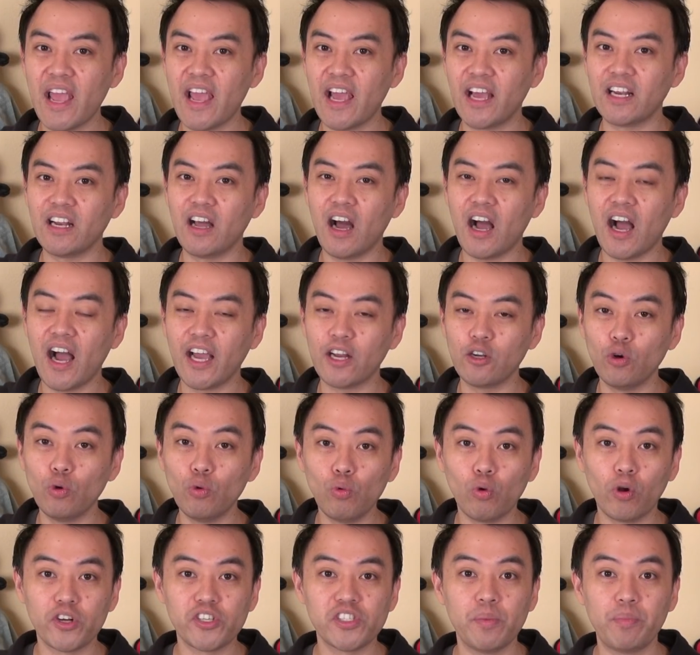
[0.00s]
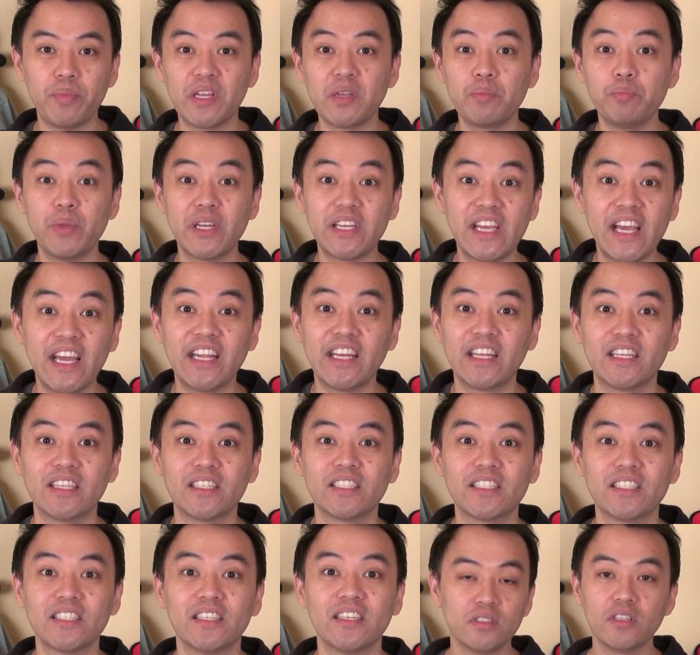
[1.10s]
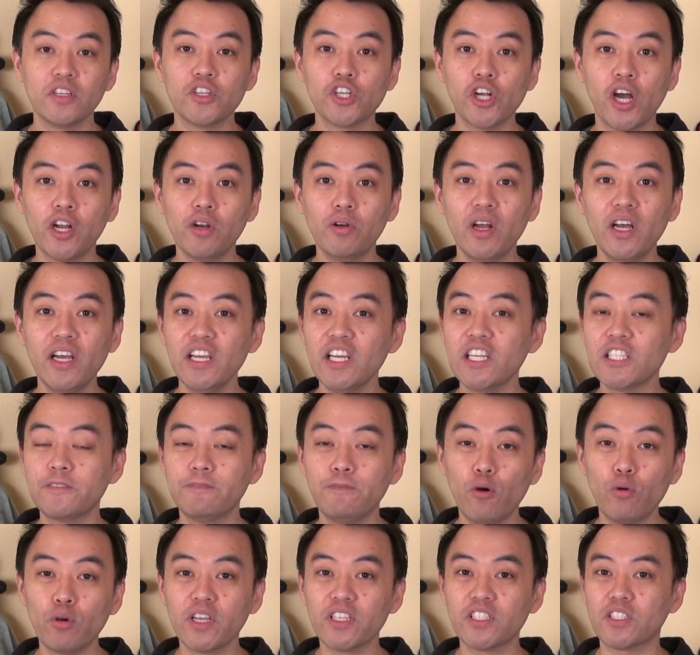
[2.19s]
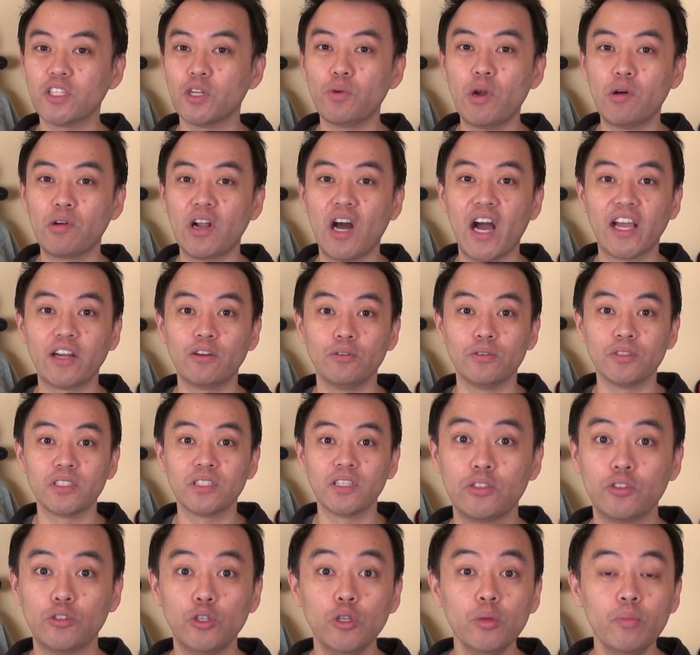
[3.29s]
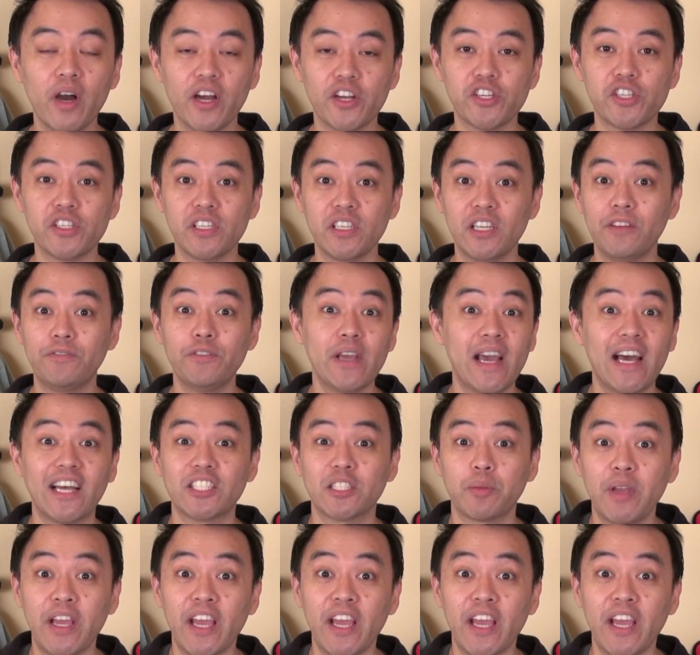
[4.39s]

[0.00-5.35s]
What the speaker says: and idol worshipping beginnings. The genre is focused around idols. Too much, if you ask